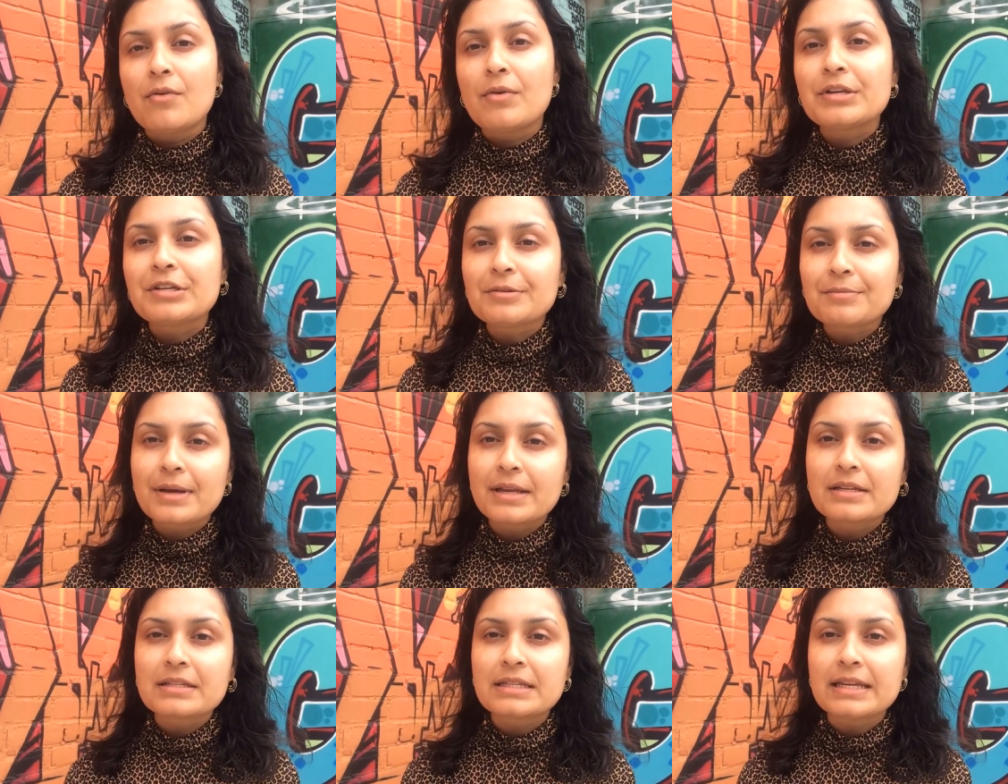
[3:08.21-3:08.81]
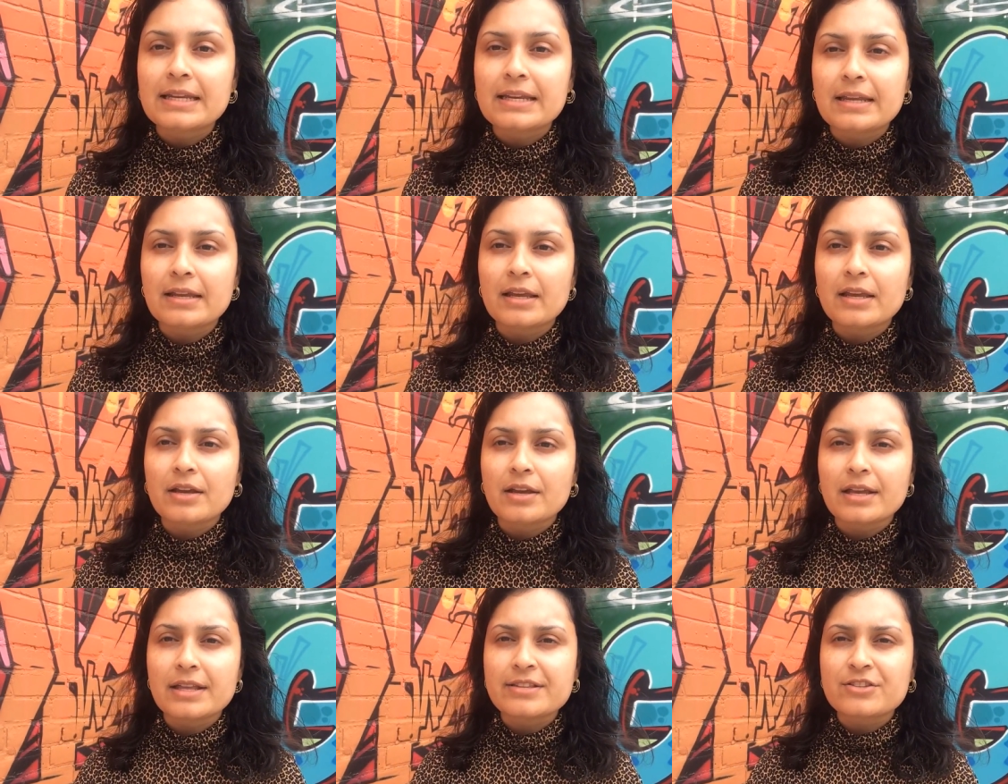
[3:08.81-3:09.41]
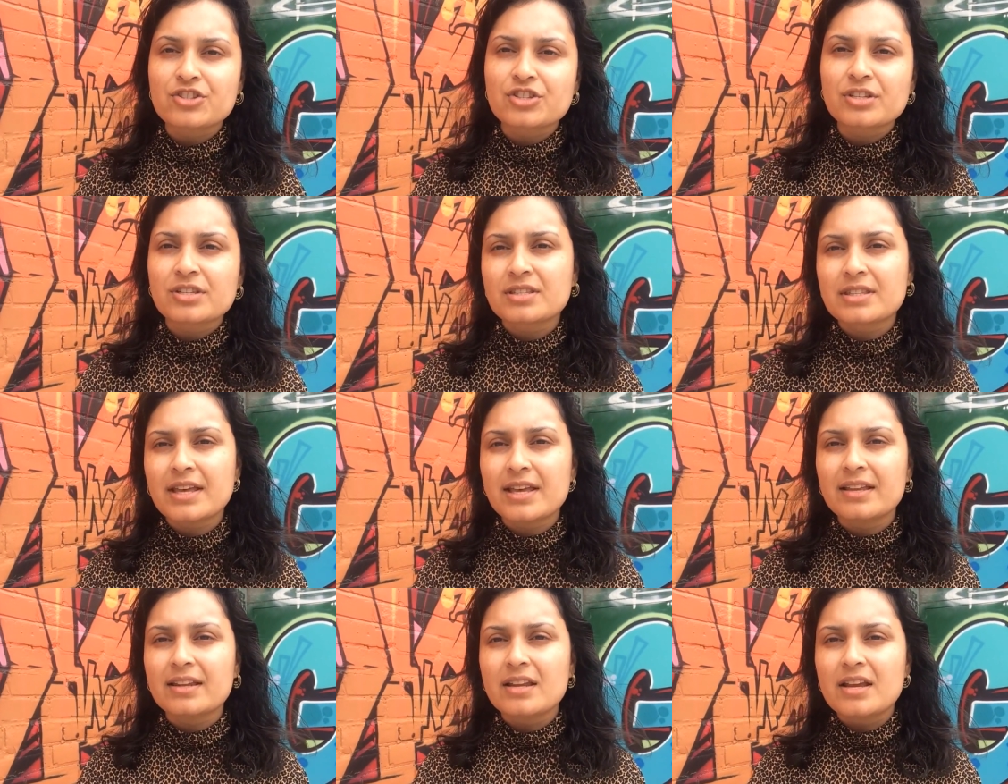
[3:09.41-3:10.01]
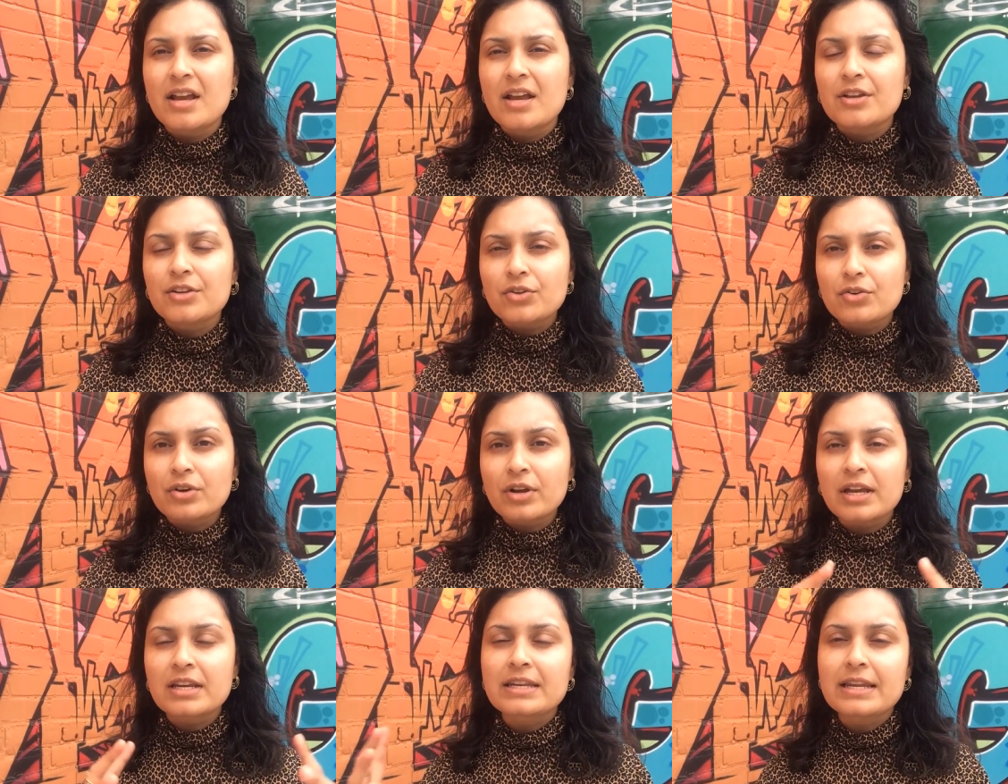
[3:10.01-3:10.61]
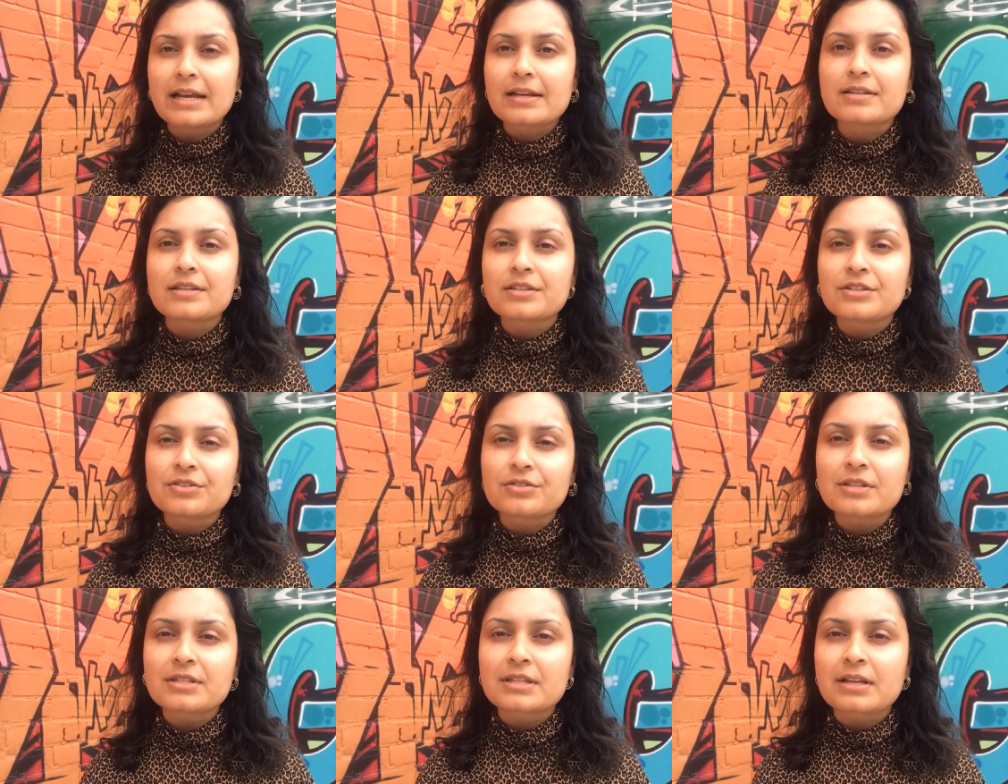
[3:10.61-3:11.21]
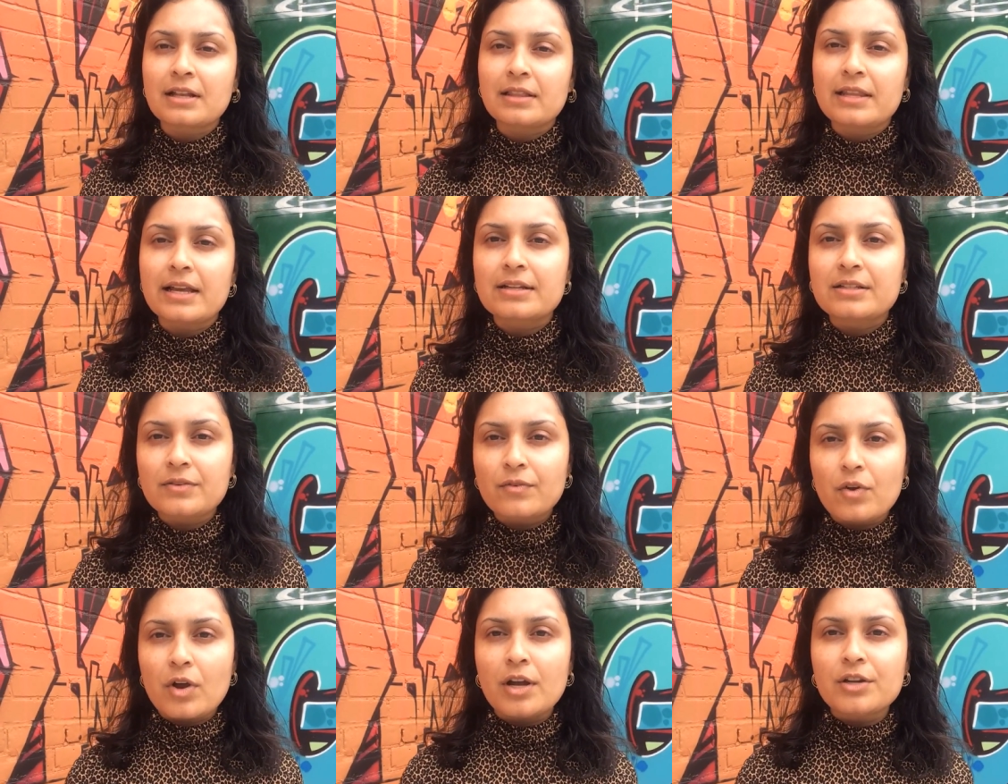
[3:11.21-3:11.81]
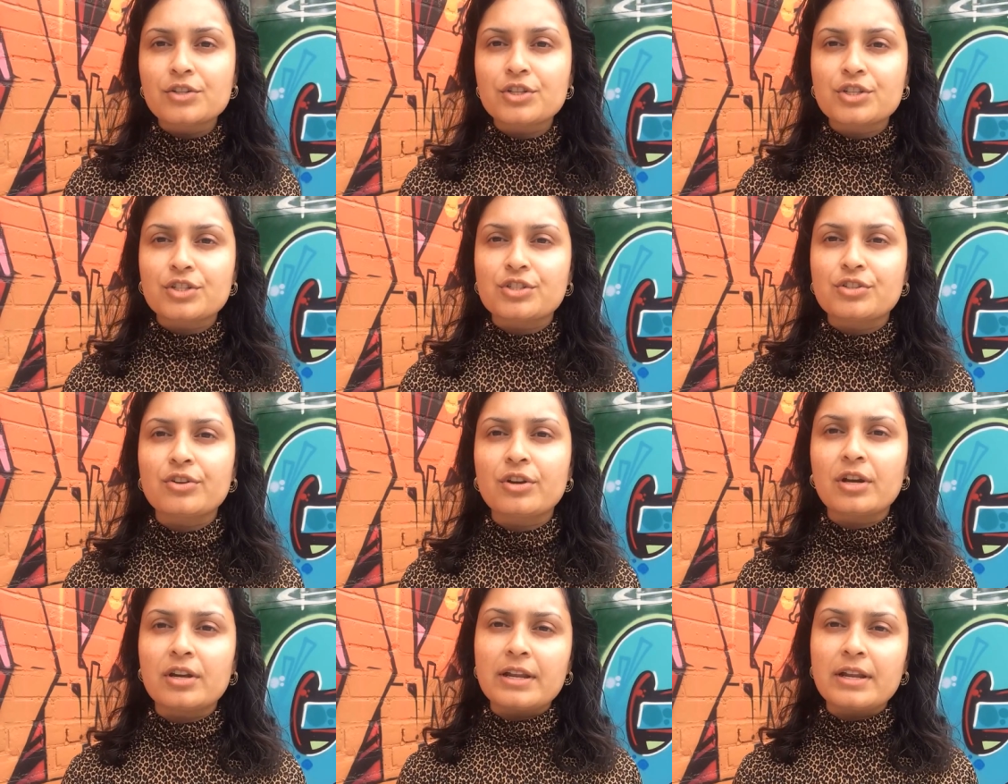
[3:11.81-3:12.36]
When you're meditating, it's just that you're connected to this collective consciousness,